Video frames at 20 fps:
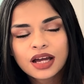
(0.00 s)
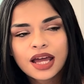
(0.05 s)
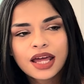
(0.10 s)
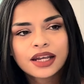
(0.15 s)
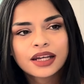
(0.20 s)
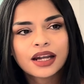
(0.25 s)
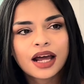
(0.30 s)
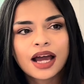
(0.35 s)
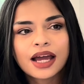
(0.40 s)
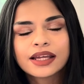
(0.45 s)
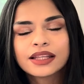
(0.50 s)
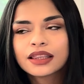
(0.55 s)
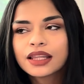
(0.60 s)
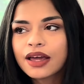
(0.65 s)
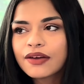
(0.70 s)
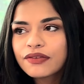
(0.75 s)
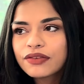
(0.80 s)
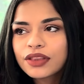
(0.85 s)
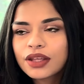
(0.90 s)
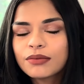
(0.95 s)
And I
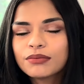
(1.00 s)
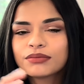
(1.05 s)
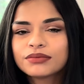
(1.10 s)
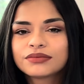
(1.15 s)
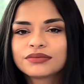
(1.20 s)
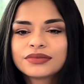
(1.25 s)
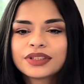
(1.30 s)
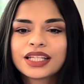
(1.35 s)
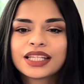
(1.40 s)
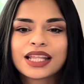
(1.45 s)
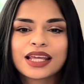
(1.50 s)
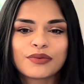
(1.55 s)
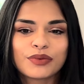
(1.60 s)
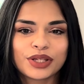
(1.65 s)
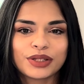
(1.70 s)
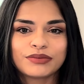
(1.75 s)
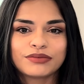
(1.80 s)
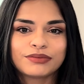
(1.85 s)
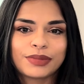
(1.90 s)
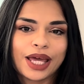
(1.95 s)
left them and they
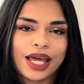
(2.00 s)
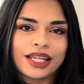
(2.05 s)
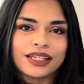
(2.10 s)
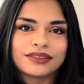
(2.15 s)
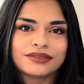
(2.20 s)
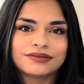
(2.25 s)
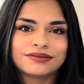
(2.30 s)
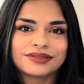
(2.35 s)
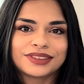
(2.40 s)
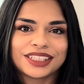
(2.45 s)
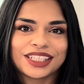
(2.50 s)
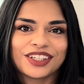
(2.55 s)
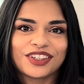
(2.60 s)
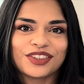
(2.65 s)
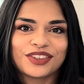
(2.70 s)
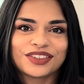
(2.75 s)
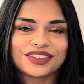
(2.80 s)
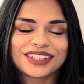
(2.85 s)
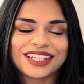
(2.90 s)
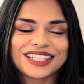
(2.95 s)
went bad.
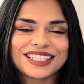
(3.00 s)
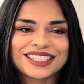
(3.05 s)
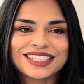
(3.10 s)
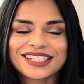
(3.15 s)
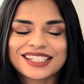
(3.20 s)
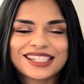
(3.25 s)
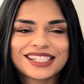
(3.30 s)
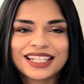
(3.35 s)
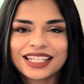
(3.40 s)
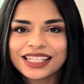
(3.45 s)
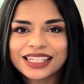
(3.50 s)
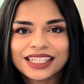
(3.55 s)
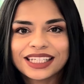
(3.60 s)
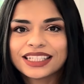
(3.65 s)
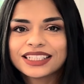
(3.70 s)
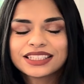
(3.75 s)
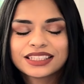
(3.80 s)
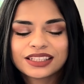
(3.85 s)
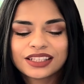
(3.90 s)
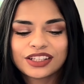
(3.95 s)
So that's just
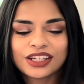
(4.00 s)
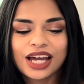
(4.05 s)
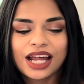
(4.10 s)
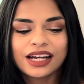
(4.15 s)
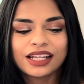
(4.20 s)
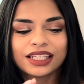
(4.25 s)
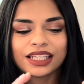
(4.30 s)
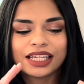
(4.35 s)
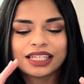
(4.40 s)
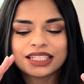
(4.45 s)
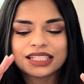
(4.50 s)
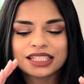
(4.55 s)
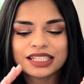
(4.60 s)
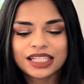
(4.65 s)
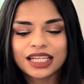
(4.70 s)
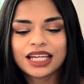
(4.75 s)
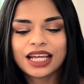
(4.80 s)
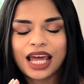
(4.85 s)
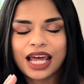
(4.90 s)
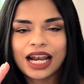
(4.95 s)
silliness. You gotta like
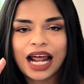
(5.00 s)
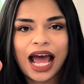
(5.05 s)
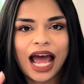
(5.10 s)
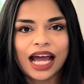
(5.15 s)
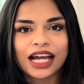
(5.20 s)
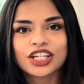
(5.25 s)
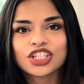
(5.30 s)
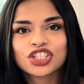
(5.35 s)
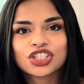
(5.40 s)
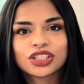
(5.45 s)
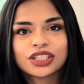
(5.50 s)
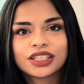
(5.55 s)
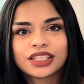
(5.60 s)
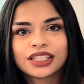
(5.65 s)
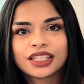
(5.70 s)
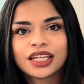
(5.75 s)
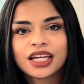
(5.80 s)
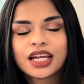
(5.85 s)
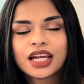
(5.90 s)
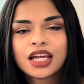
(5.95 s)
sit and
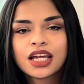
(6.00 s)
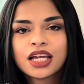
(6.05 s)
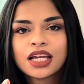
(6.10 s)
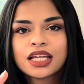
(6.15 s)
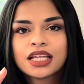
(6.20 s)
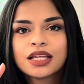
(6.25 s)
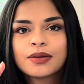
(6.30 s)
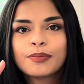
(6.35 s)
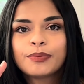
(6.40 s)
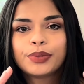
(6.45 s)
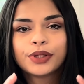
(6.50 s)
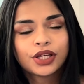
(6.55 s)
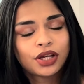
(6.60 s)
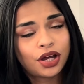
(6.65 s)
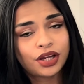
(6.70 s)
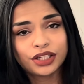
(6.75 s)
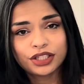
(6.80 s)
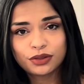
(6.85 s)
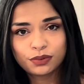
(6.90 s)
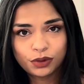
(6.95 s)
actually be
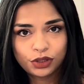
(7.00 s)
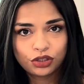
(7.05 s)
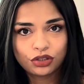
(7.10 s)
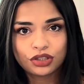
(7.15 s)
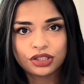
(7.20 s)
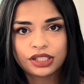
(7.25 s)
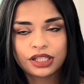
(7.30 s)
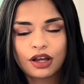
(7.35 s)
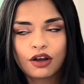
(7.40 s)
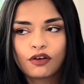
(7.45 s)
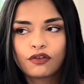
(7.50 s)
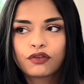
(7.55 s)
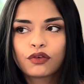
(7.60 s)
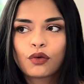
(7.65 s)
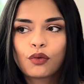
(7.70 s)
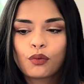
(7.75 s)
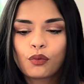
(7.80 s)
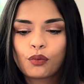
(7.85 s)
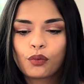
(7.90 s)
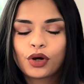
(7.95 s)
honest with
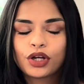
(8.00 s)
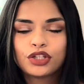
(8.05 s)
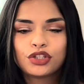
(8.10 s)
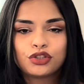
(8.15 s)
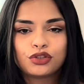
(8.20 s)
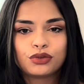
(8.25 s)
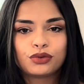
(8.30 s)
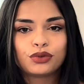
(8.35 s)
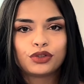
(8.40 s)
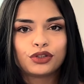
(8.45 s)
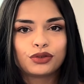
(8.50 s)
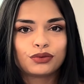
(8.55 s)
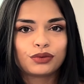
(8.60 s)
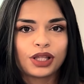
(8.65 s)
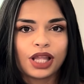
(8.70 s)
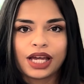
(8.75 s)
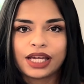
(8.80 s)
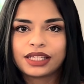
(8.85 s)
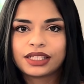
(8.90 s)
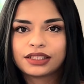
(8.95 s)
yourself. What do you
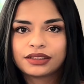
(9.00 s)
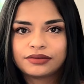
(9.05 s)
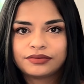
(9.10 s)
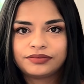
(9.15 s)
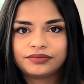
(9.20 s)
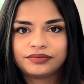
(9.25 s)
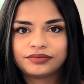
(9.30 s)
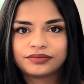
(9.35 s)
like?